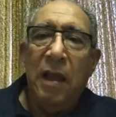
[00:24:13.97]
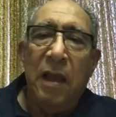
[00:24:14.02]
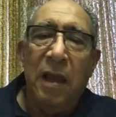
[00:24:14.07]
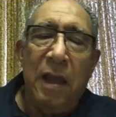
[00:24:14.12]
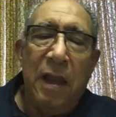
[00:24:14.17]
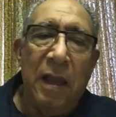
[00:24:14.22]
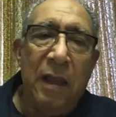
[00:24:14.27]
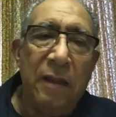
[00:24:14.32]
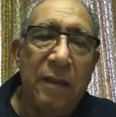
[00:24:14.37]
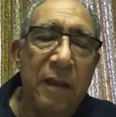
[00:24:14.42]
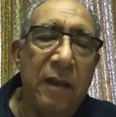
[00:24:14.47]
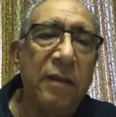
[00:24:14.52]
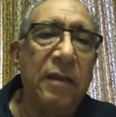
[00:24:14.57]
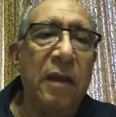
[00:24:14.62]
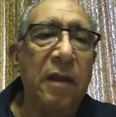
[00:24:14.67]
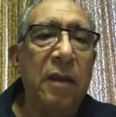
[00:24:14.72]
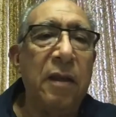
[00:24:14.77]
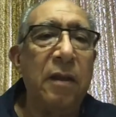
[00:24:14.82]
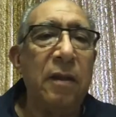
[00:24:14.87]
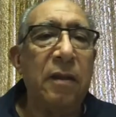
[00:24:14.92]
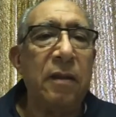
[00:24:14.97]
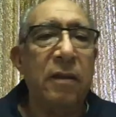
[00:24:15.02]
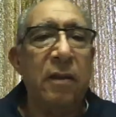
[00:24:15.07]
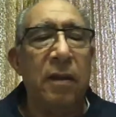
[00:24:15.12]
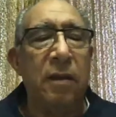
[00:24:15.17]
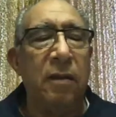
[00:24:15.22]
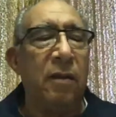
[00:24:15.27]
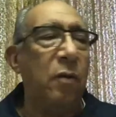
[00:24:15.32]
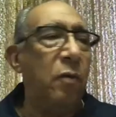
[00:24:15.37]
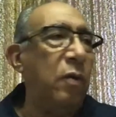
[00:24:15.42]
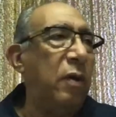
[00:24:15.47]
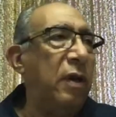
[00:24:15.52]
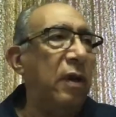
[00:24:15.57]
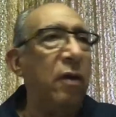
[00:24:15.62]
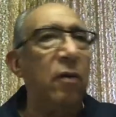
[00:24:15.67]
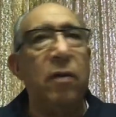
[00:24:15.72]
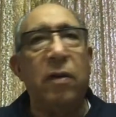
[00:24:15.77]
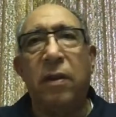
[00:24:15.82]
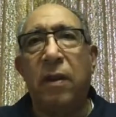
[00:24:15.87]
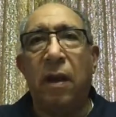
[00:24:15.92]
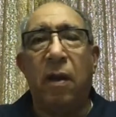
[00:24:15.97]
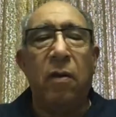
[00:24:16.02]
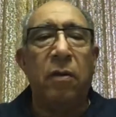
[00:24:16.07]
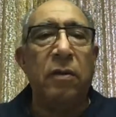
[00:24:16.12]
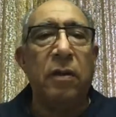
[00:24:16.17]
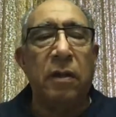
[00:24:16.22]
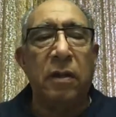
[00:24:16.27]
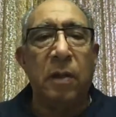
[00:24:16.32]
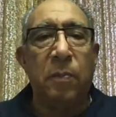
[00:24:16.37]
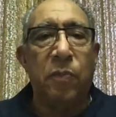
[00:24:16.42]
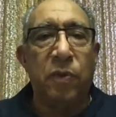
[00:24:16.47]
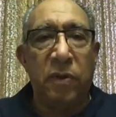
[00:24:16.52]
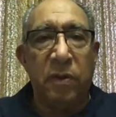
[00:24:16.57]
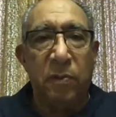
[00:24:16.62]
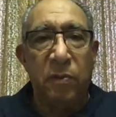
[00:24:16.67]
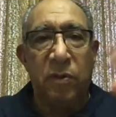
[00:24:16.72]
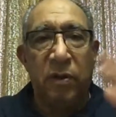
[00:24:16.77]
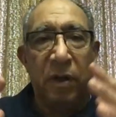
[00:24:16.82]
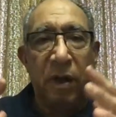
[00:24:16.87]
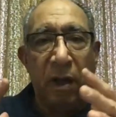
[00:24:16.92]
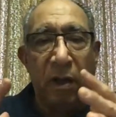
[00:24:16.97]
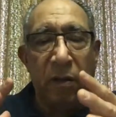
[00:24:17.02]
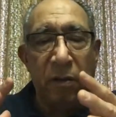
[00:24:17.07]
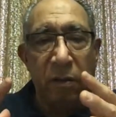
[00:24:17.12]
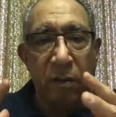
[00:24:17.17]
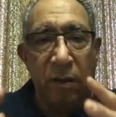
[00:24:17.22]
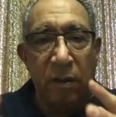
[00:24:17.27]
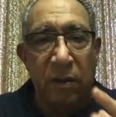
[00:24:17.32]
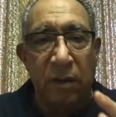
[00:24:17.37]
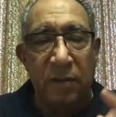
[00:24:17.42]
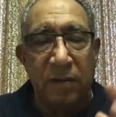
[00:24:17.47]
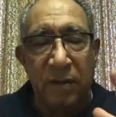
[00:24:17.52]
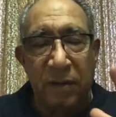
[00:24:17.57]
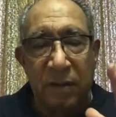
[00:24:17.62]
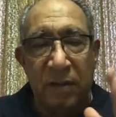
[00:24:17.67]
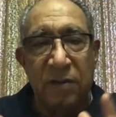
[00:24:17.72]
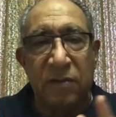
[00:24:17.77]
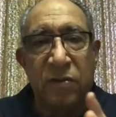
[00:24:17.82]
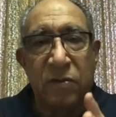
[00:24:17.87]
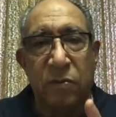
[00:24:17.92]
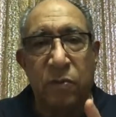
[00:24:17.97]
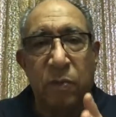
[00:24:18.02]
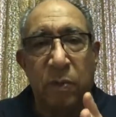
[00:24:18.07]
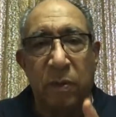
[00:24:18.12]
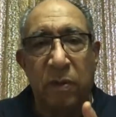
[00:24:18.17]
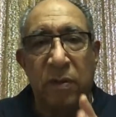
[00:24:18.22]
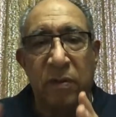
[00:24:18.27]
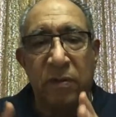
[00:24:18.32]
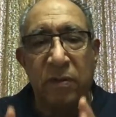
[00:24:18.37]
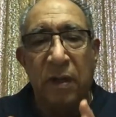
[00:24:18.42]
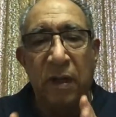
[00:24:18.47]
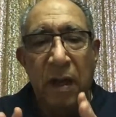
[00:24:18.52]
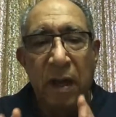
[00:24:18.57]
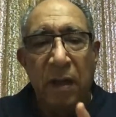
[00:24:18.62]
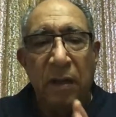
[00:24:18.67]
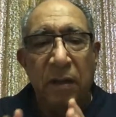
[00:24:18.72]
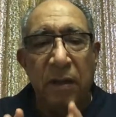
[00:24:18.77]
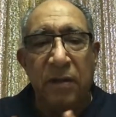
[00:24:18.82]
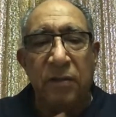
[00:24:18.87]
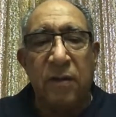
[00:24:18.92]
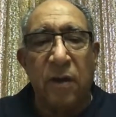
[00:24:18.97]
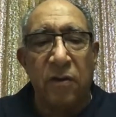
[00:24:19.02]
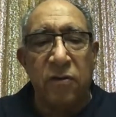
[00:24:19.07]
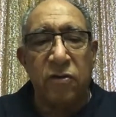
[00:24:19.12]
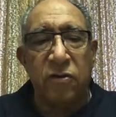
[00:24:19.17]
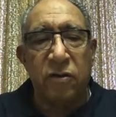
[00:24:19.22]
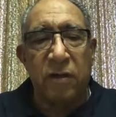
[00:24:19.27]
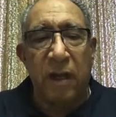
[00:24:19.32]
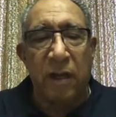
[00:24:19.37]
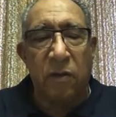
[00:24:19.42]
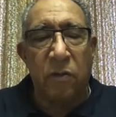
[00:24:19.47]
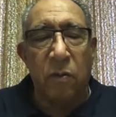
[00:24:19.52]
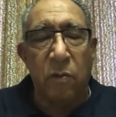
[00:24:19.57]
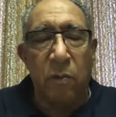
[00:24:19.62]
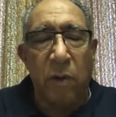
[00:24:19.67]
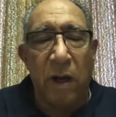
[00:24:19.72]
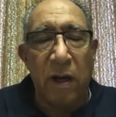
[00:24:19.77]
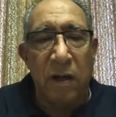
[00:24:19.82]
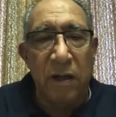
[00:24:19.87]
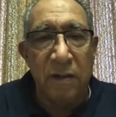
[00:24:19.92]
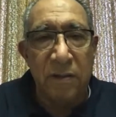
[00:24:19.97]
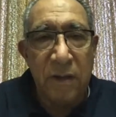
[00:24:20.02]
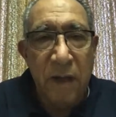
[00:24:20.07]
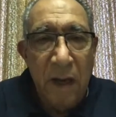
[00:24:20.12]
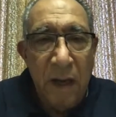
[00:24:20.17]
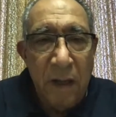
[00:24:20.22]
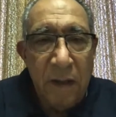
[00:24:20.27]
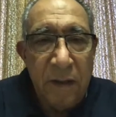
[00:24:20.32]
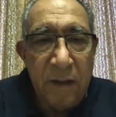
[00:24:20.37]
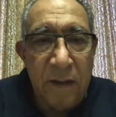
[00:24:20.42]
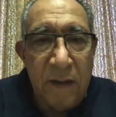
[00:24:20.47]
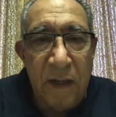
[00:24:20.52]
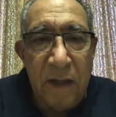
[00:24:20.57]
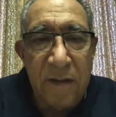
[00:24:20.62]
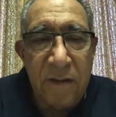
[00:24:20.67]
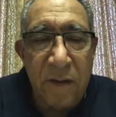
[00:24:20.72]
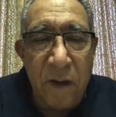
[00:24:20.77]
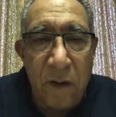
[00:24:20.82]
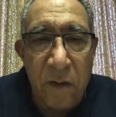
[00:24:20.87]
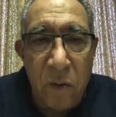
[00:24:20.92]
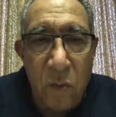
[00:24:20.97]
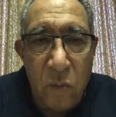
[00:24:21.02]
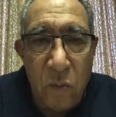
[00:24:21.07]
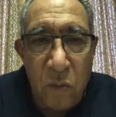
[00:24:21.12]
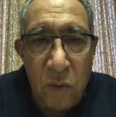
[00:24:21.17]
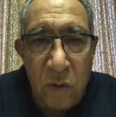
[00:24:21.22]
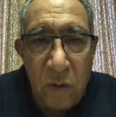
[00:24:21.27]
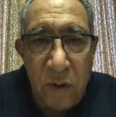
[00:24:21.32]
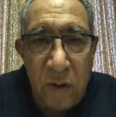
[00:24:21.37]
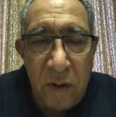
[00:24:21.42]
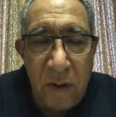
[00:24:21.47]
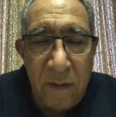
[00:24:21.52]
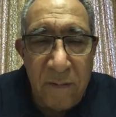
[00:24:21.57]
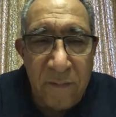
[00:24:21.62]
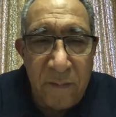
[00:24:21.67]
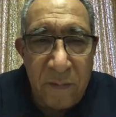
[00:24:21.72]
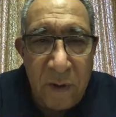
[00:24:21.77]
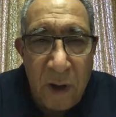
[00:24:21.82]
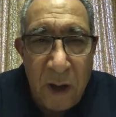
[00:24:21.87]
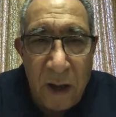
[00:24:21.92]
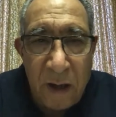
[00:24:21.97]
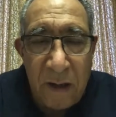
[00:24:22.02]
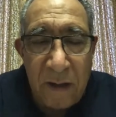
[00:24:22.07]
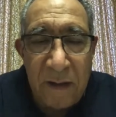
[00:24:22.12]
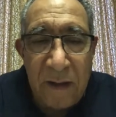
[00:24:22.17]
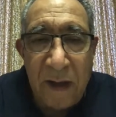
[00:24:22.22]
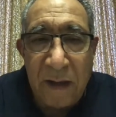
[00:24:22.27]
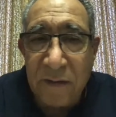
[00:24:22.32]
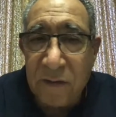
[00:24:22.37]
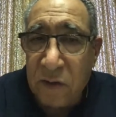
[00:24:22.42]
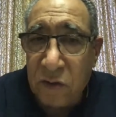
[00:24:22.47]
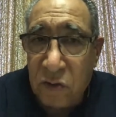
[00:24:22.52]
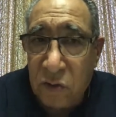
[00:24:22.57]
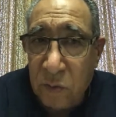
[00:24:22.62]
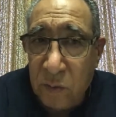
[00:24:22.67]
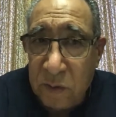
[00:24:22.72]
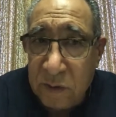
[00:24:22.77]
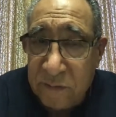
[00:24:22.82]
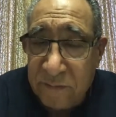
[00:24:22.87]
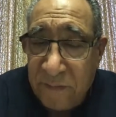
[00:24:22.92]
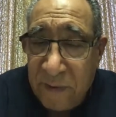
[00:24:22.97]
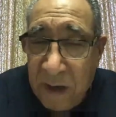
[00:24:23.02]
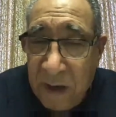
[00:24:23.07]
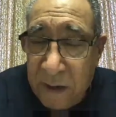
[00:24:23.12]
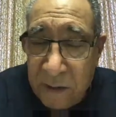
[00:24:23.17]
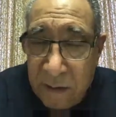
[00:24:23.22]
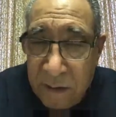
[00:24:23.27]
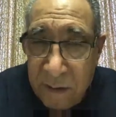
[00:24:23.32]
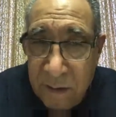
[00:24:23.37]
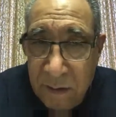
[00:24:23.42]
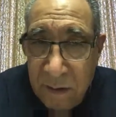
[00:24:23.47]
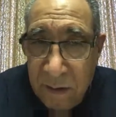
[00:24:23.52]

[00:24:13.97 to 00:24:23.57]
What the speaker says: and then they were here and there, and then they put them together, and they say, this is what this. These are sacred writings. These are the word of God, and that's the Jewish faith.